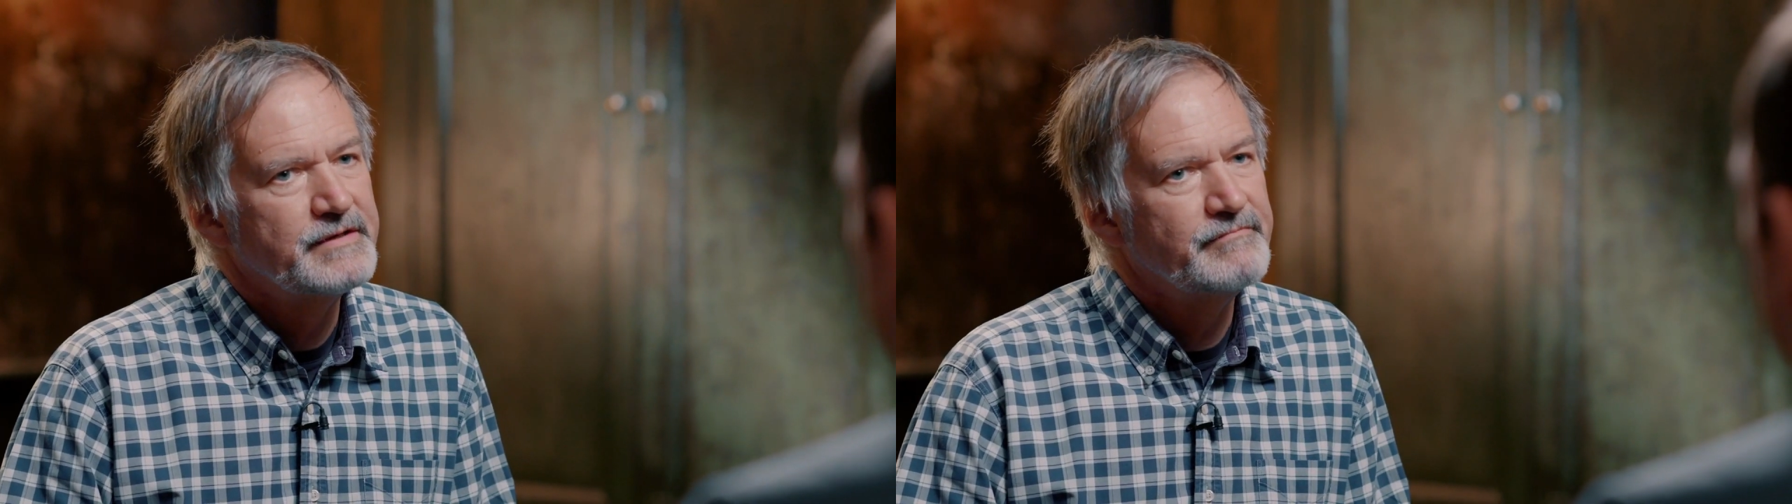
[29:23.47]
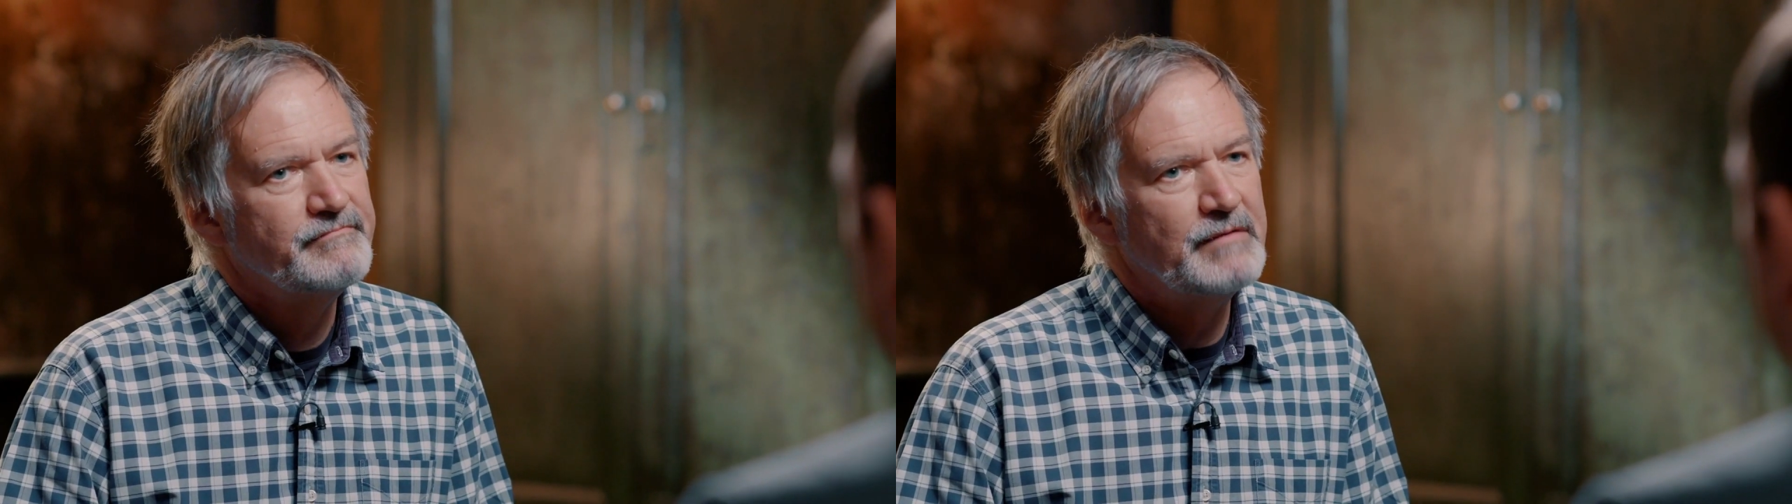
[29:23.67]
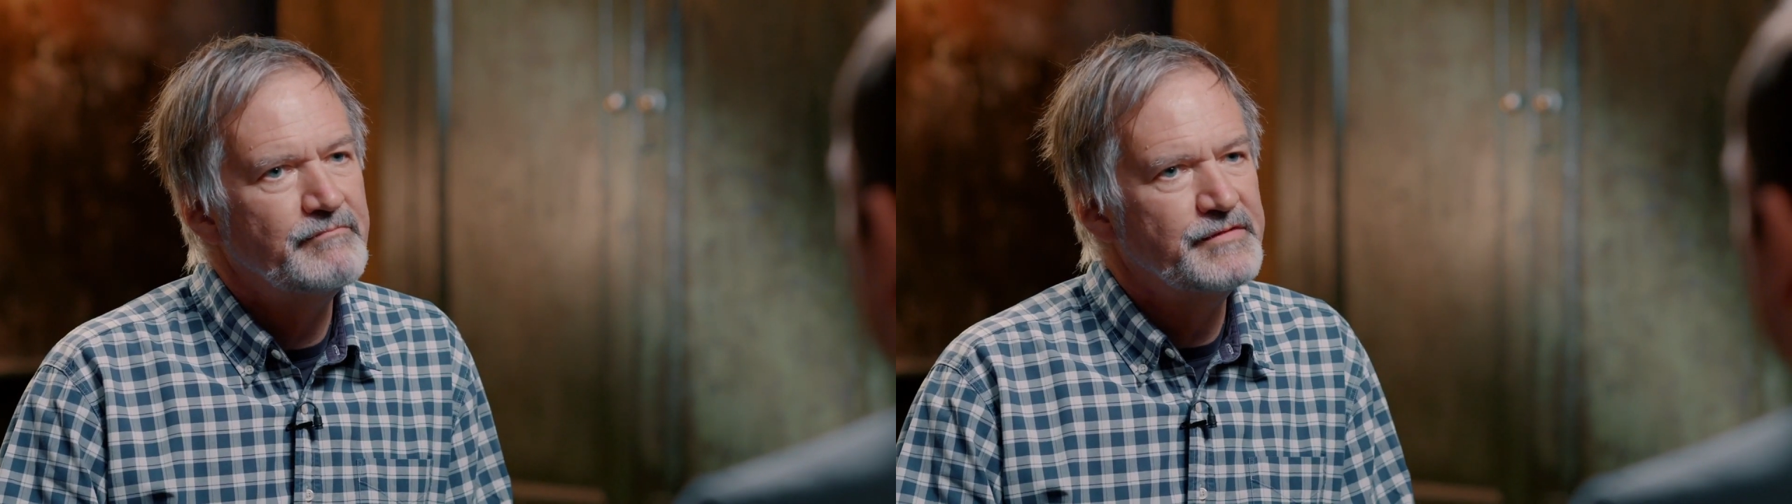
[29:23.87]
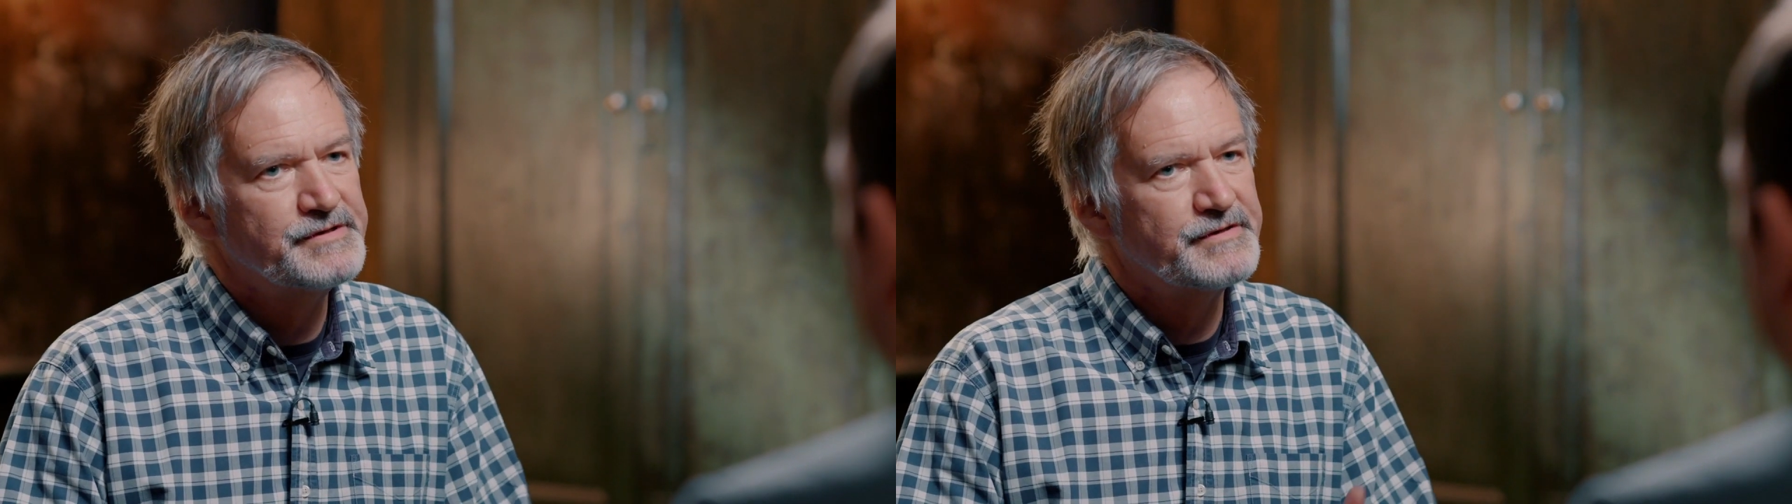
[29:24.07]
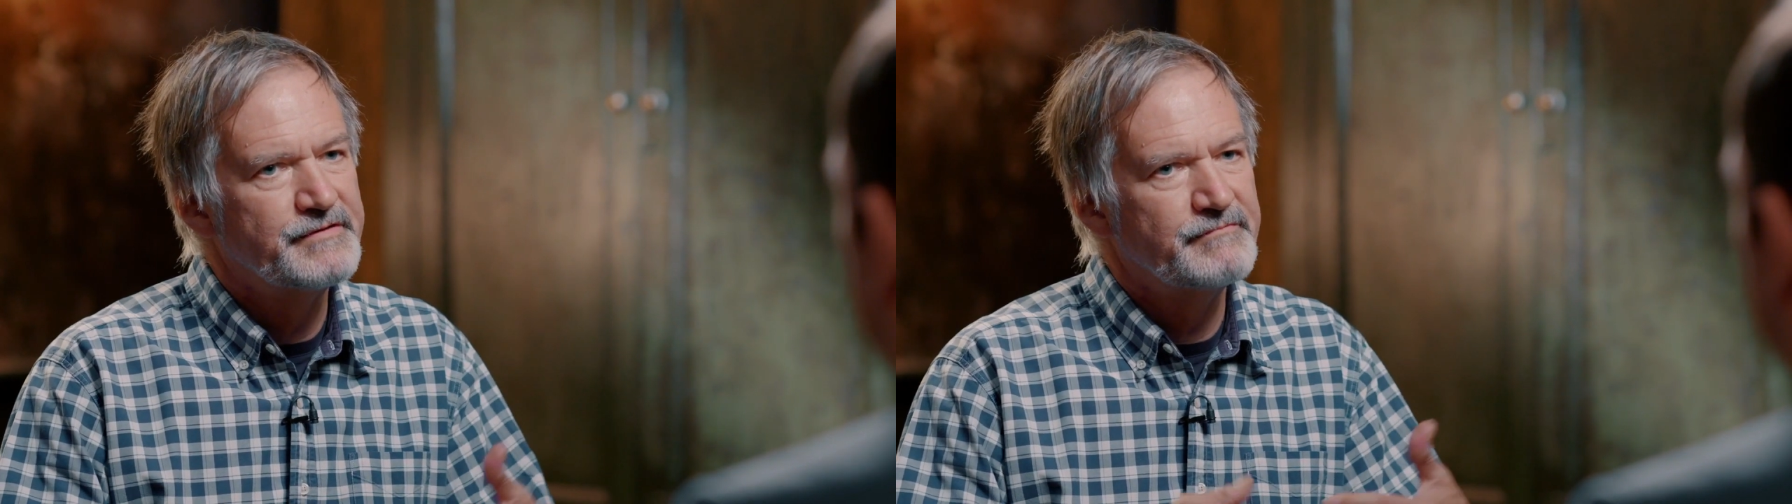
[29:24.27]

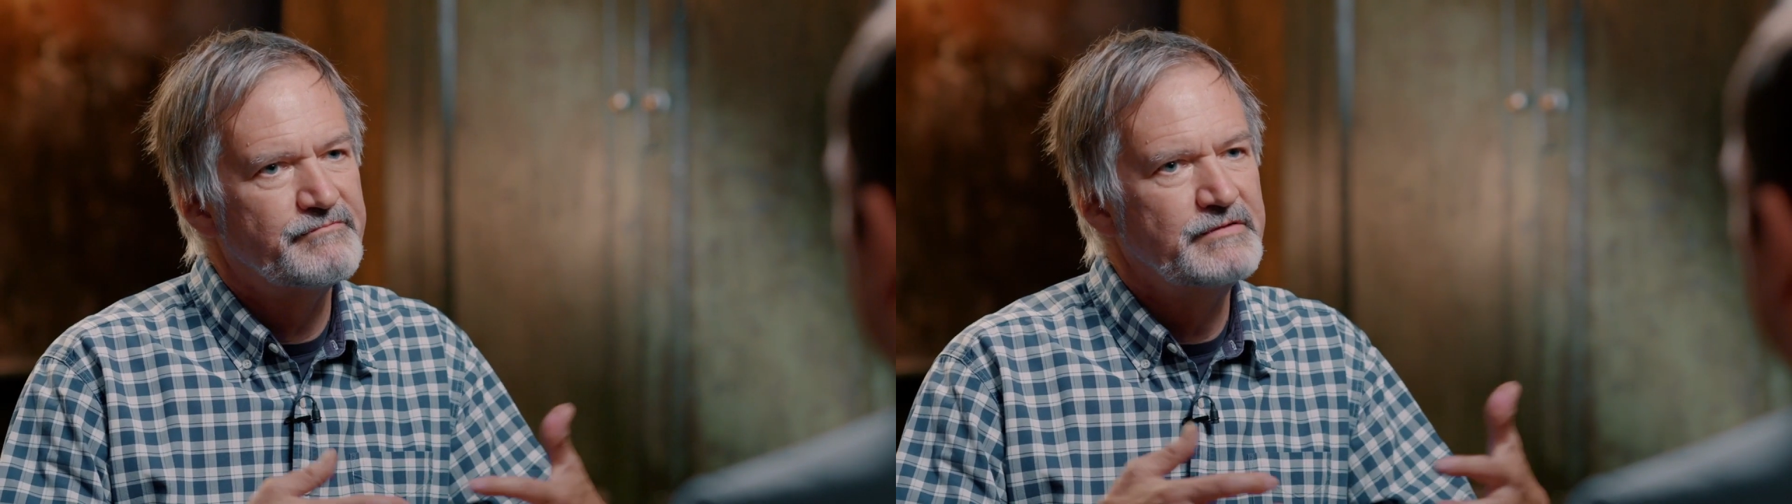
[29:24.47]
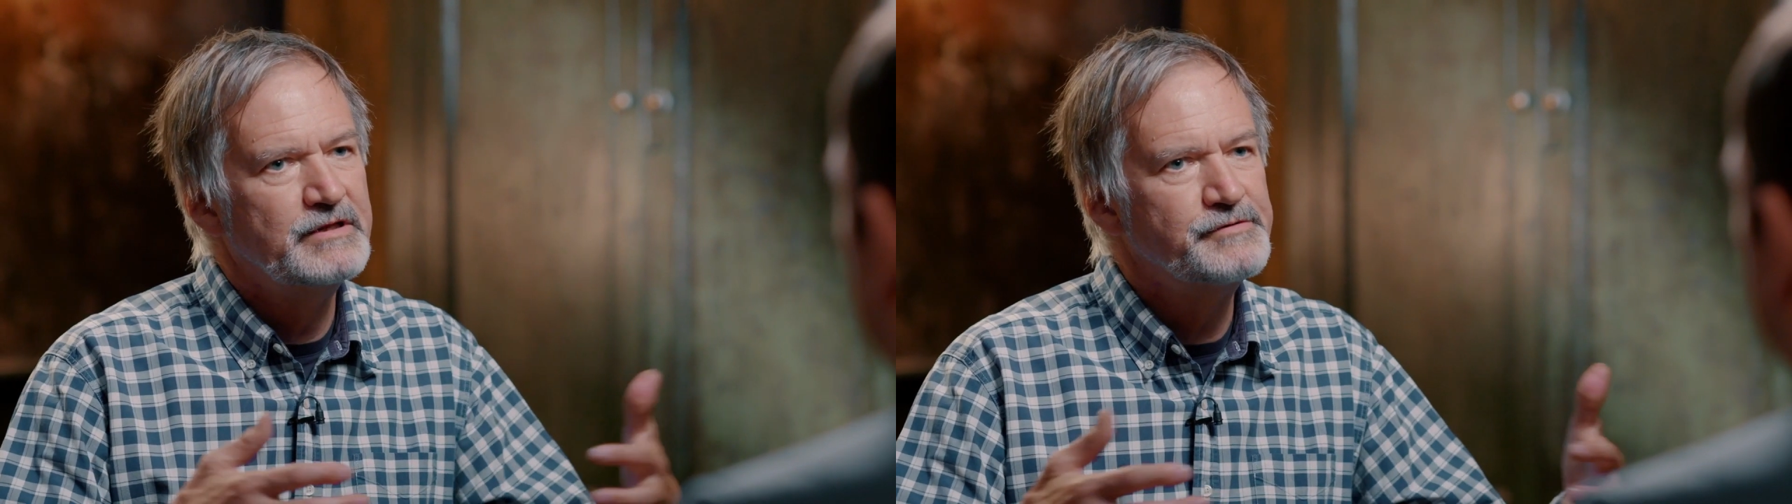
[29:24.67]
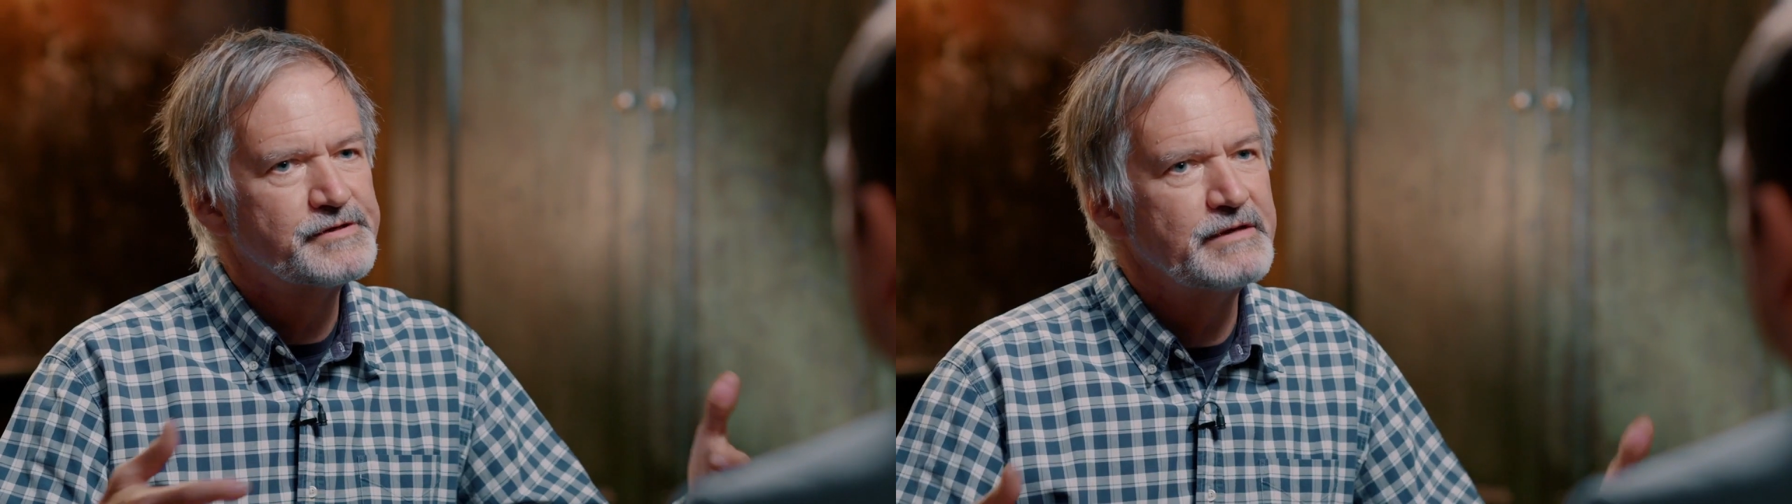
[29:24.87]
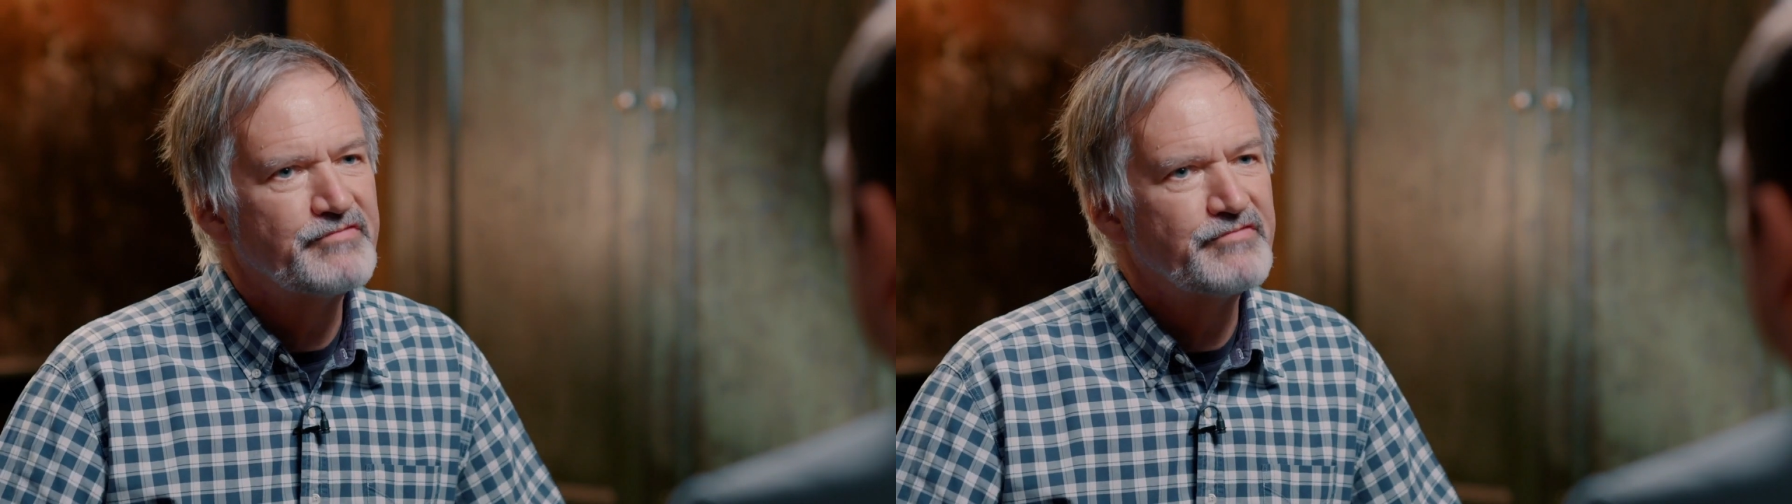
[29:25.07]
members of the loosely